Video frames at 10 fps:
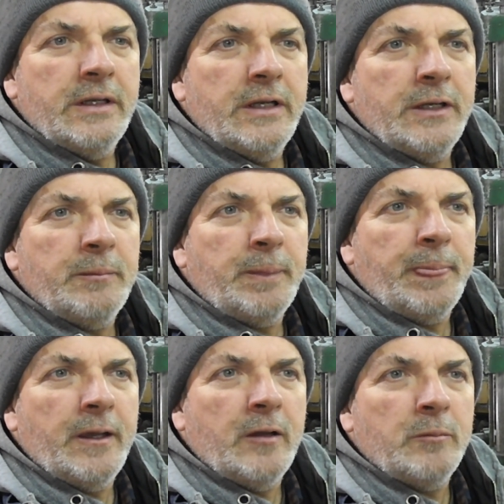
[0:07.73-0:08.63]

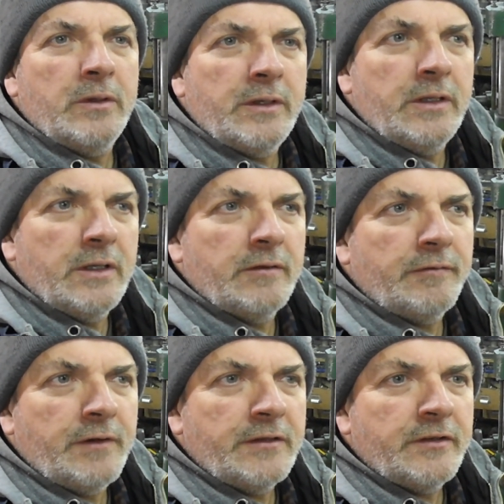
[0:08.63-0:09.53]
I'm working on the
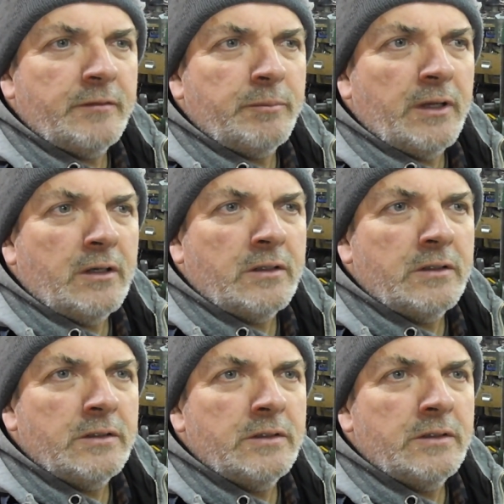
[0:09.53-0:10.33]
Flathead block